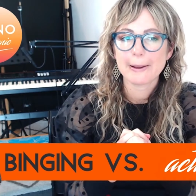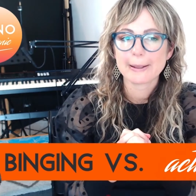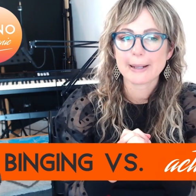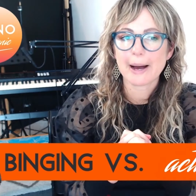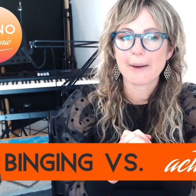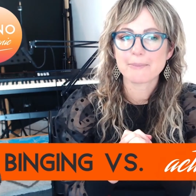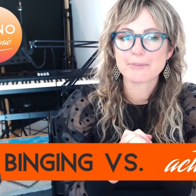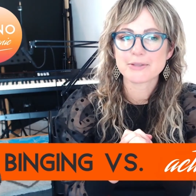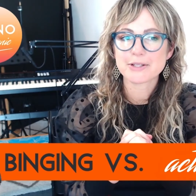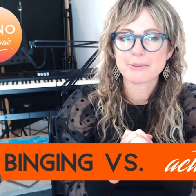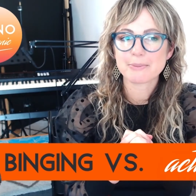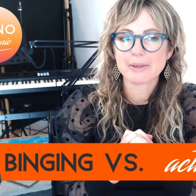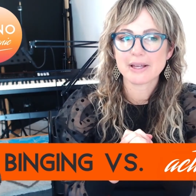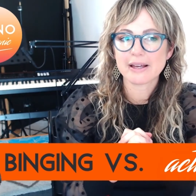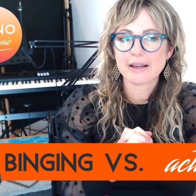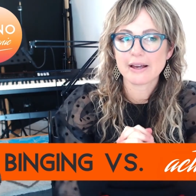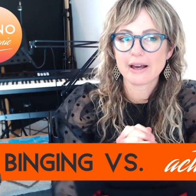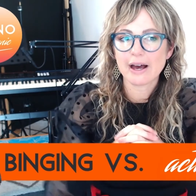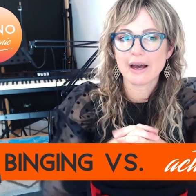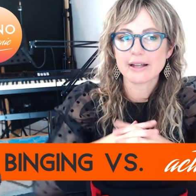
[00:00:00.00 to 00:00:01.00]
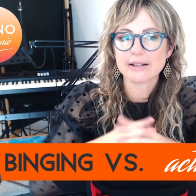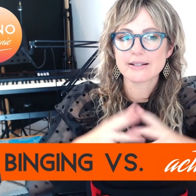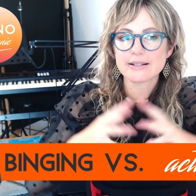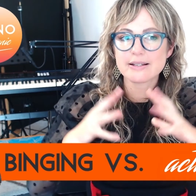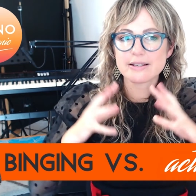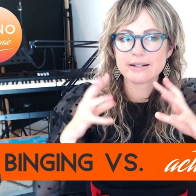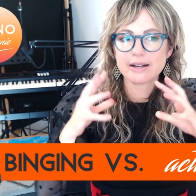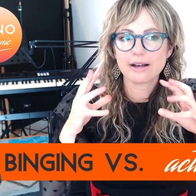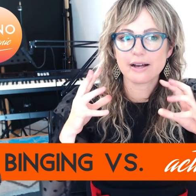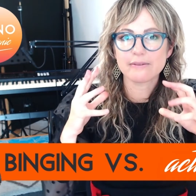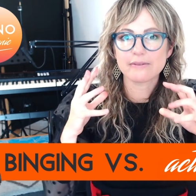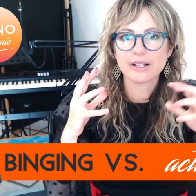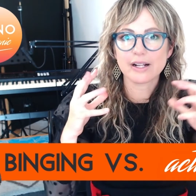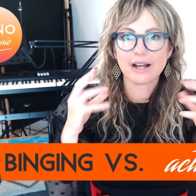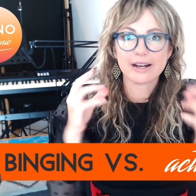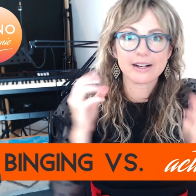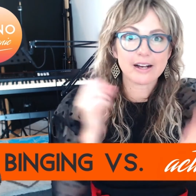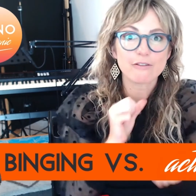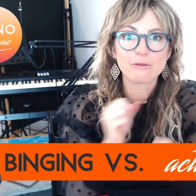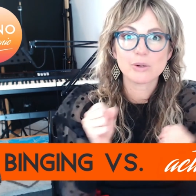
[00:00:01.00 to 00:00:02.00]
Come to me and they're
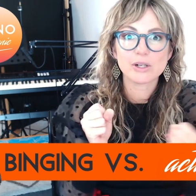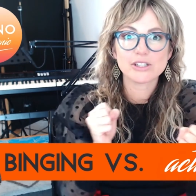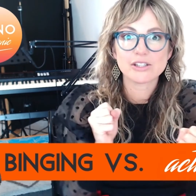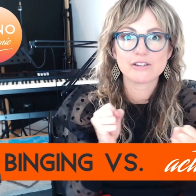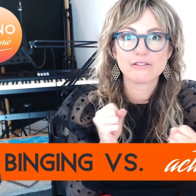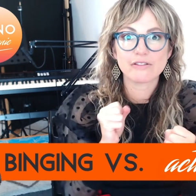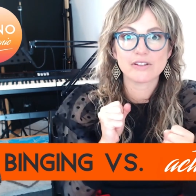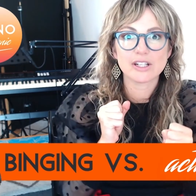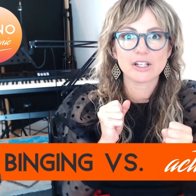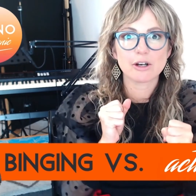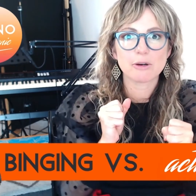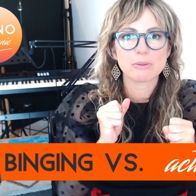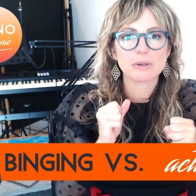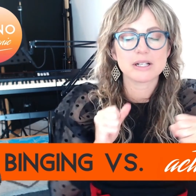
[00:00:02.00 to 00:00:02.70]
like, I've watched the video,